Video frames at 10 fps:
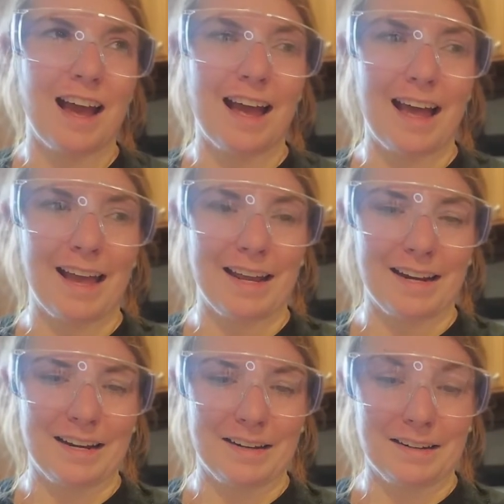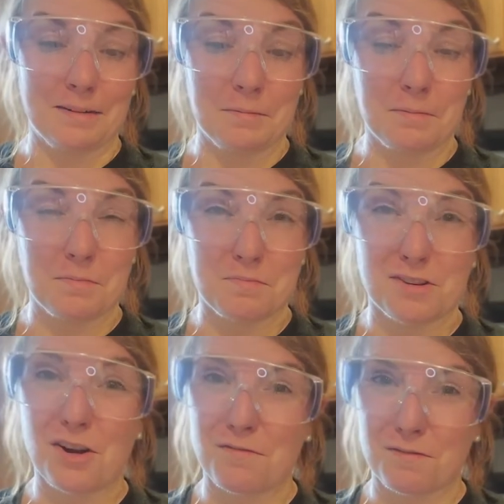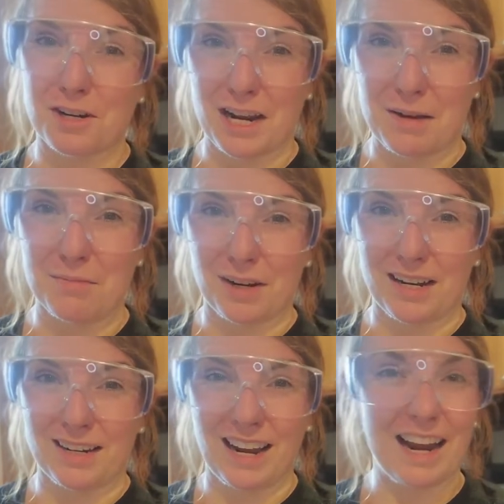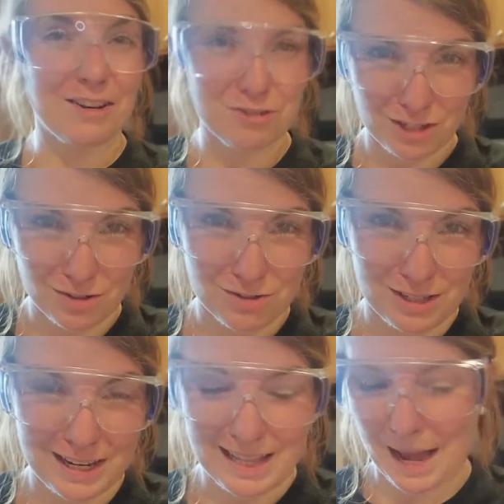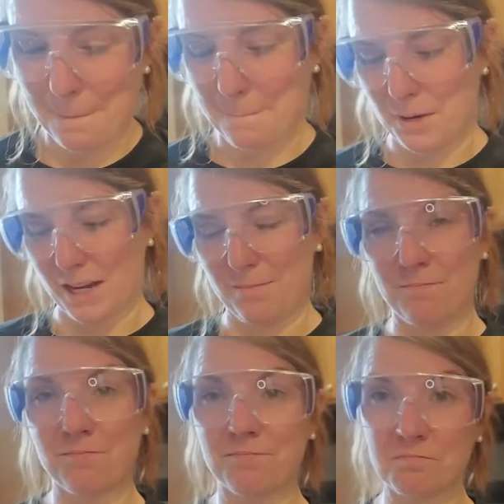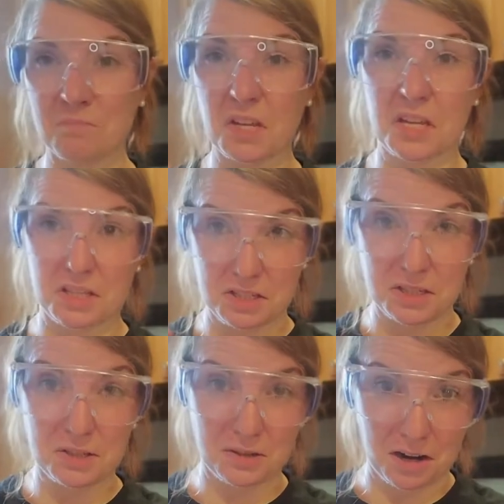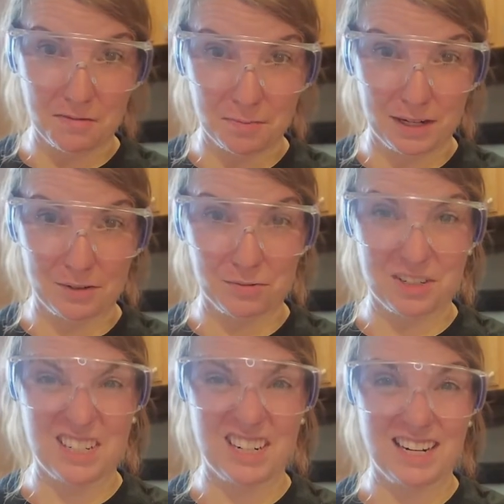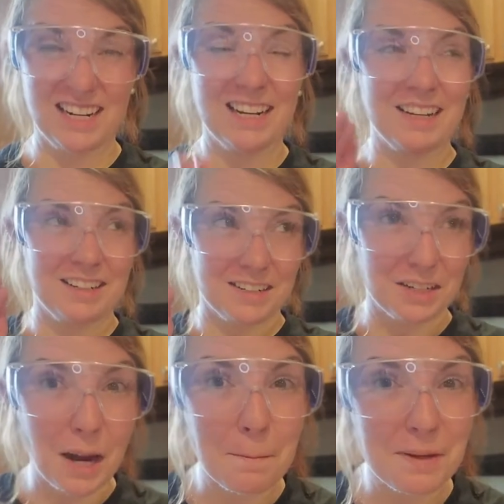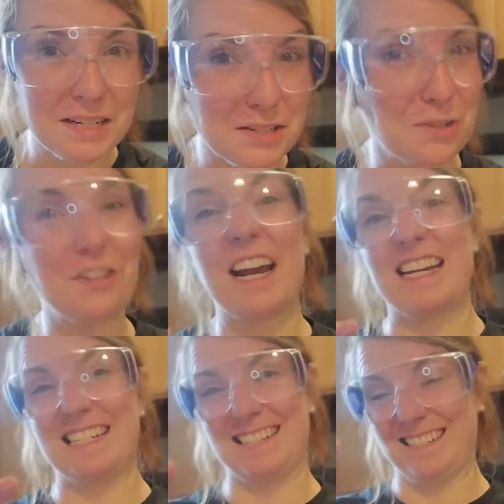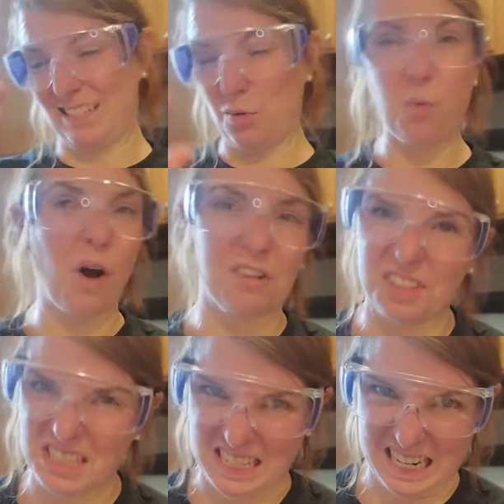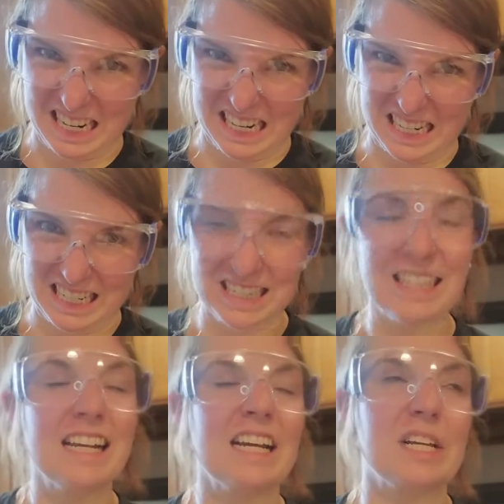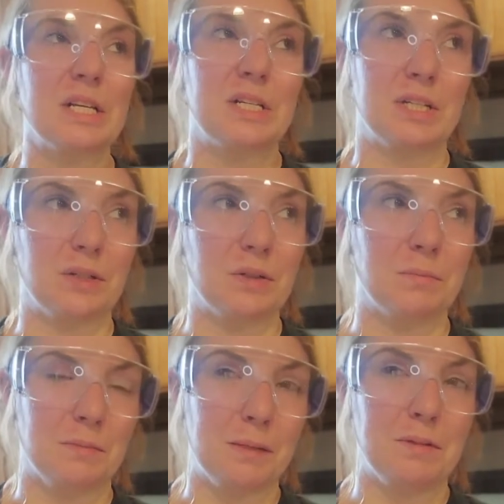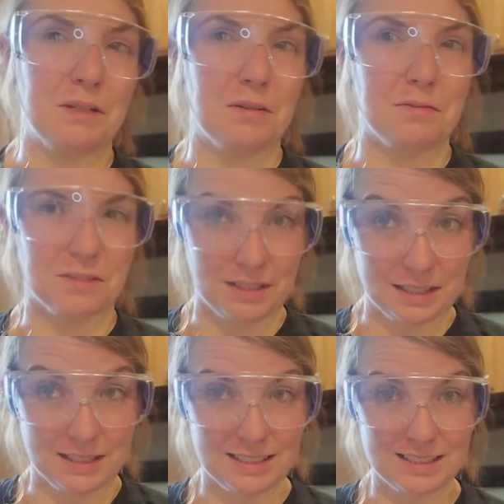and go for a name brand. I usually don't say that, but this is an off-brand one. Company's great, quality's not. So maybe go for like,